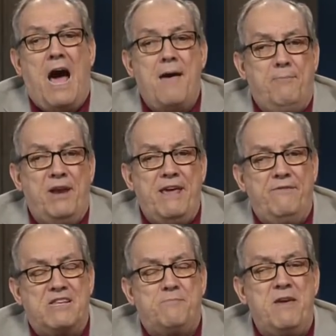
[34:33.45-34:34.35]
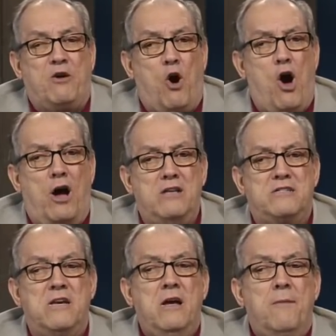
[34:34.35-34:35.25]
I believe it's
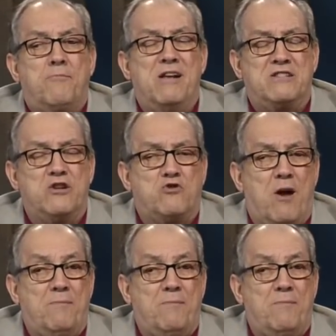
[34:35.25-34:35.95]
because President